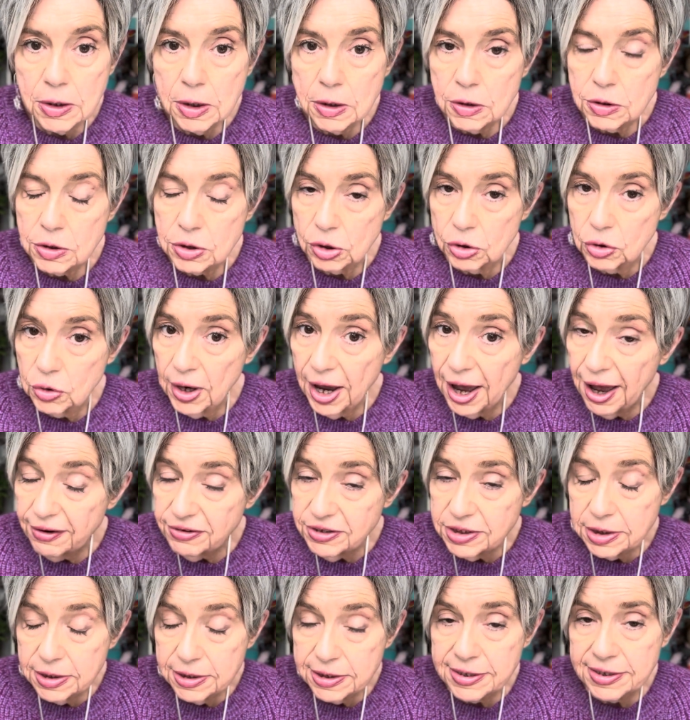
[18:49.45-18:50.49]
So you have
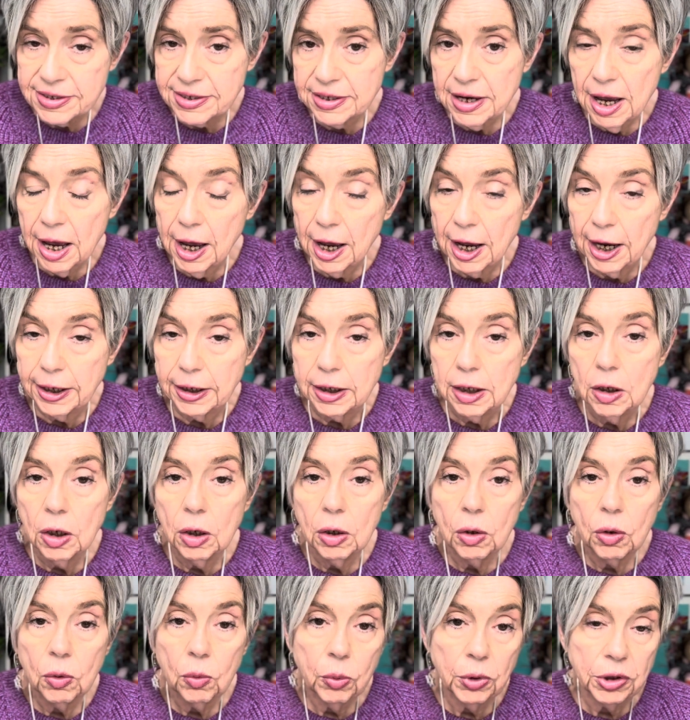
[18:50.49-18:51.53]
to decide
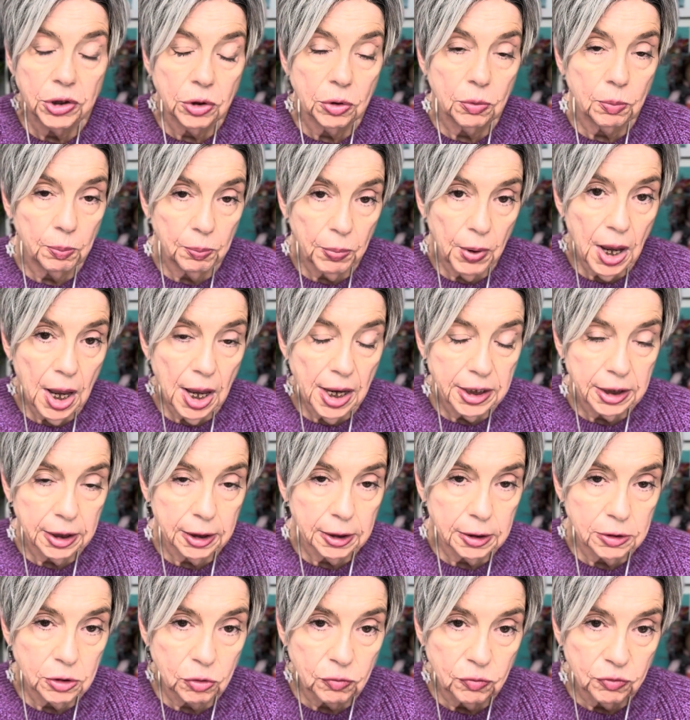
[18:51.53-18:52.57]
when you buy
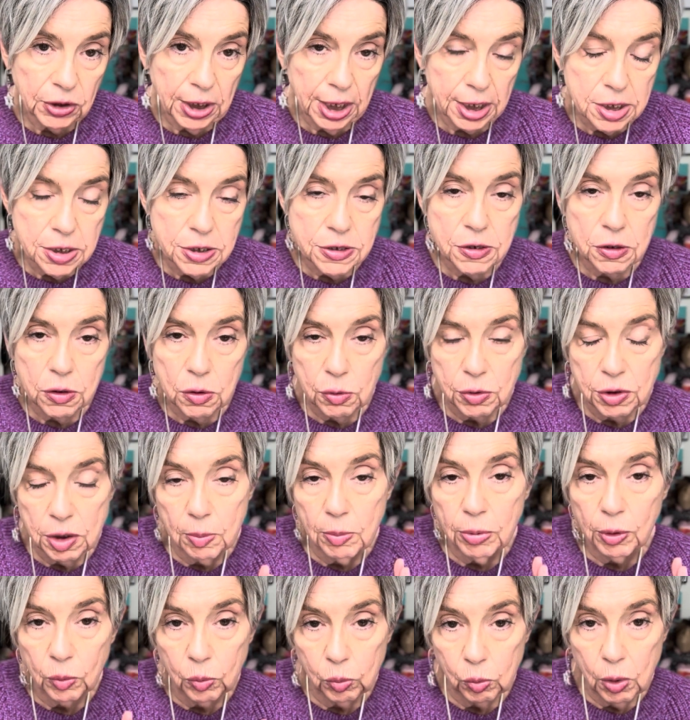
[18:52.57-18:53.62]
it, you've got to know,
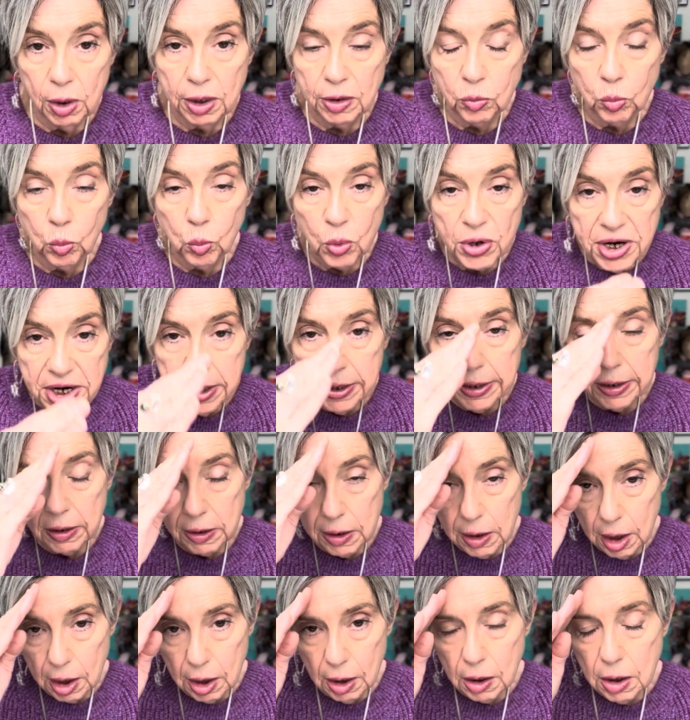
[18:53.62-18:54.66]
number one, where
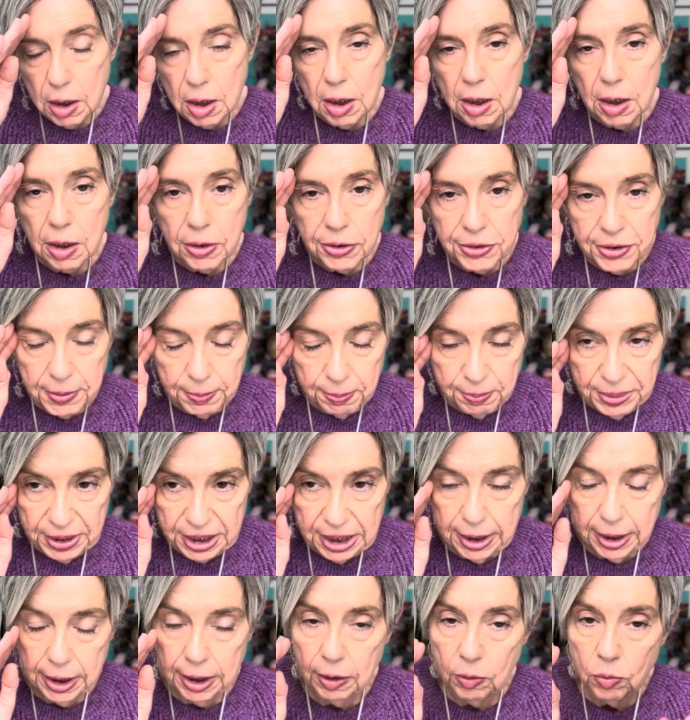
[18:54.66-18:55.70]
are the
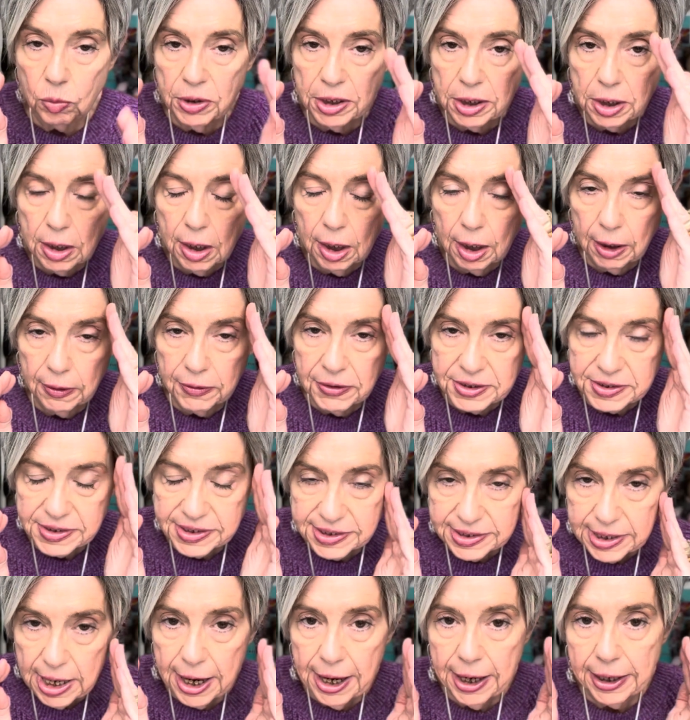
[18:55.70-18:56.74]
bang, where are the
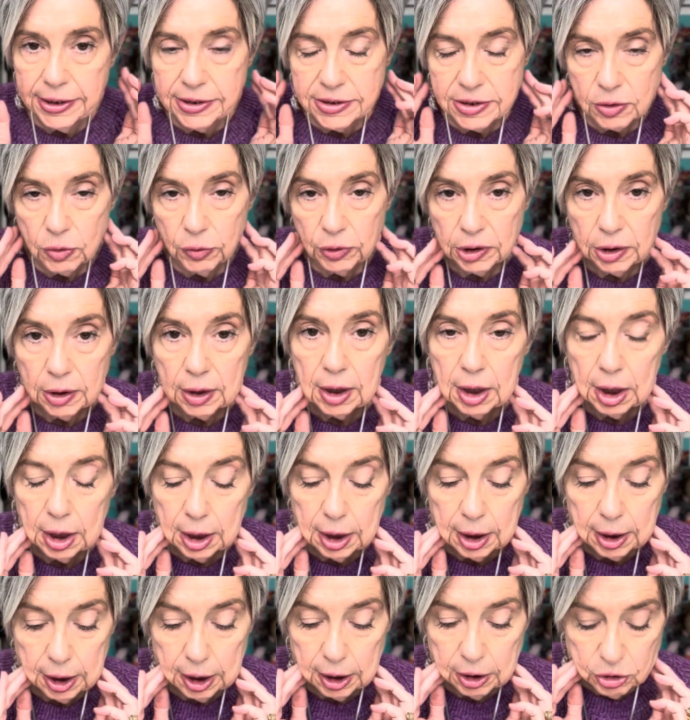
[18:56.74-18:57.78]
sides going to
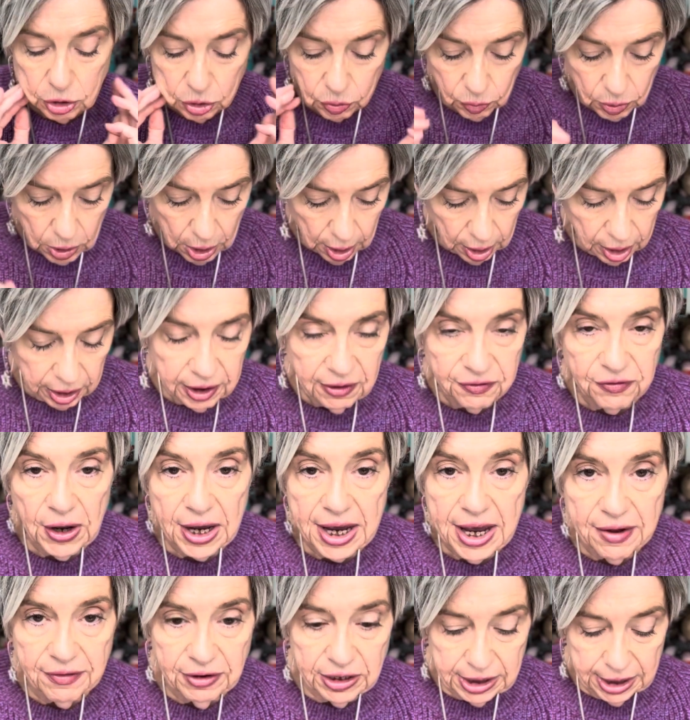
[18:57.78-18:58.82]
hang on you? Like if I
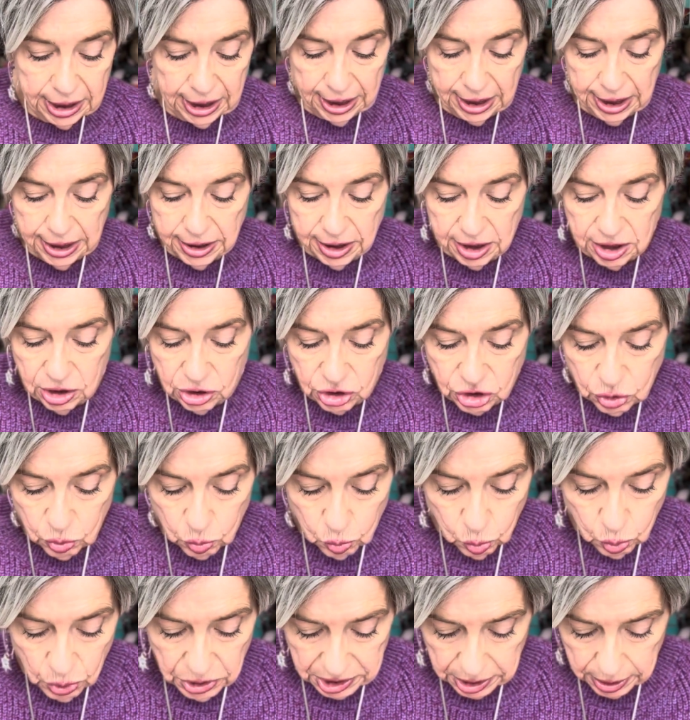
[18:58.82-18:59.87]
have an 8-inch
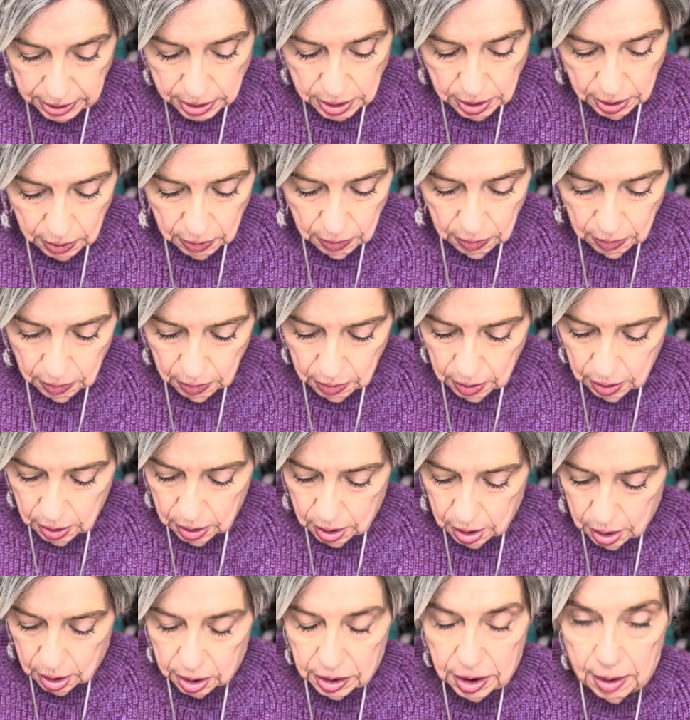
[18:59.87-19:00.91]
wig,
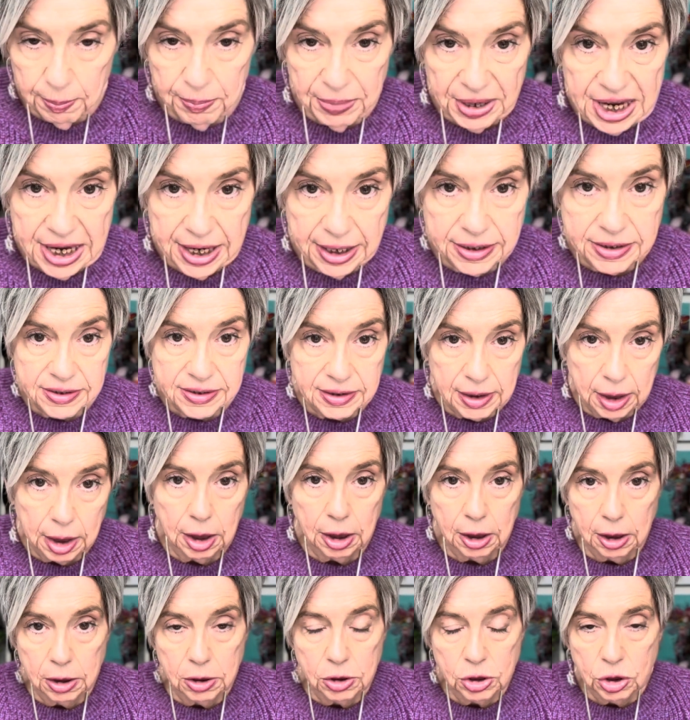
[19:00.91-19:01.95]
the bang
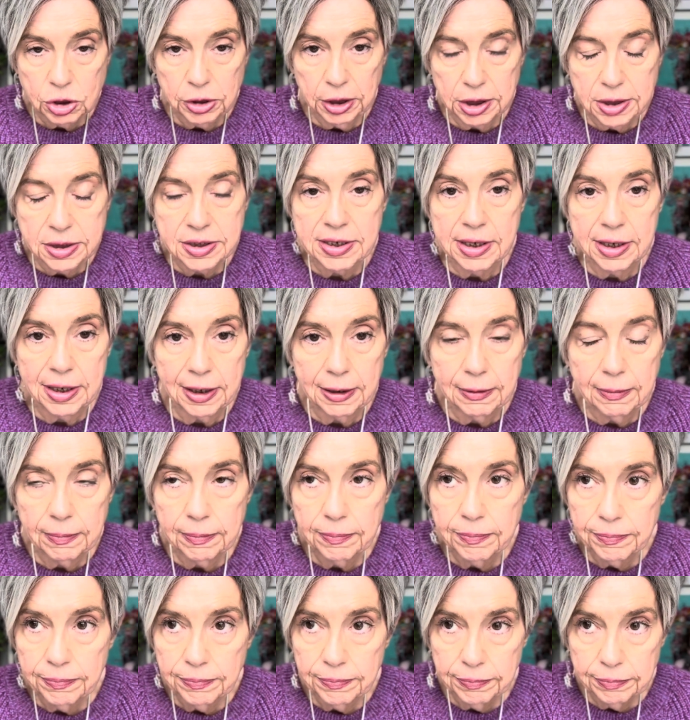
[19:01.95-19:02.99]
8-inch, like say
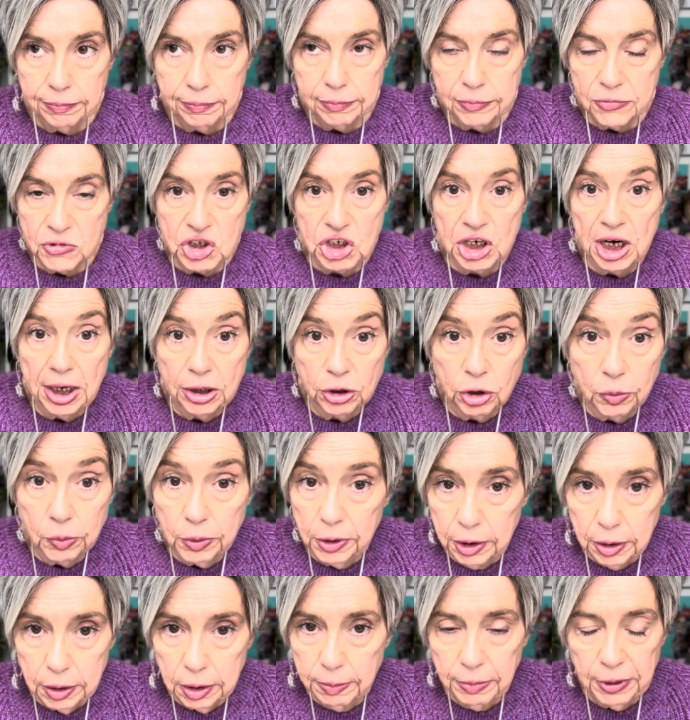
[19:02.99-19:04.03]

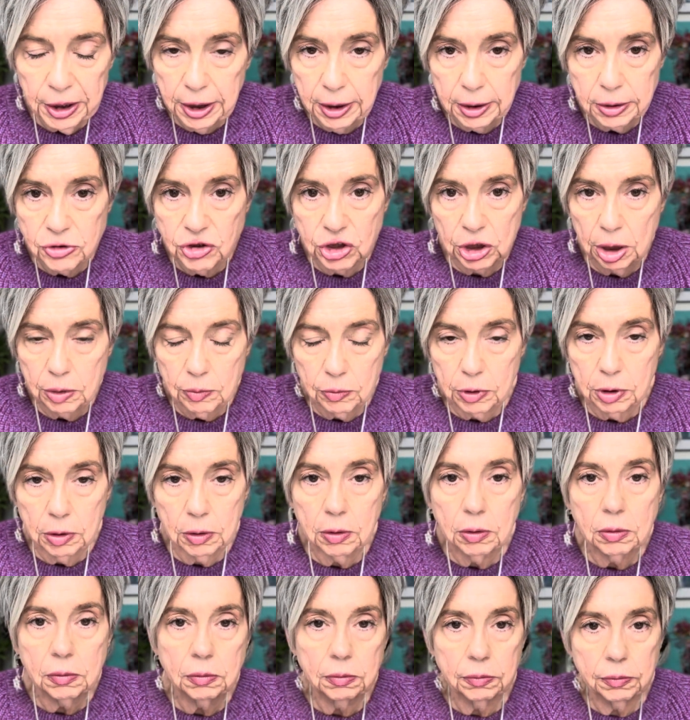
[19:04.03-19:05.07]
January by Jon Renau,
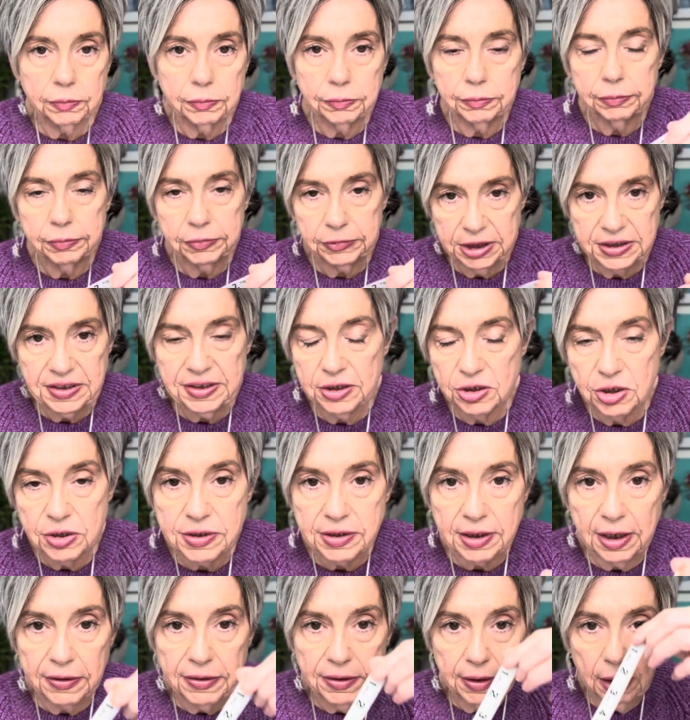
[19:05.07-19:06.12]
because I just
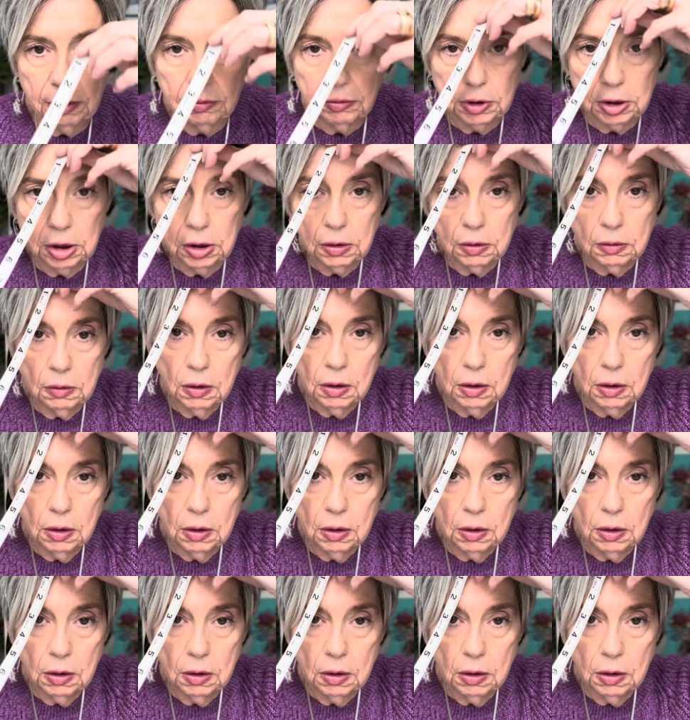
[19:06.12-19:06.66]
got that one in.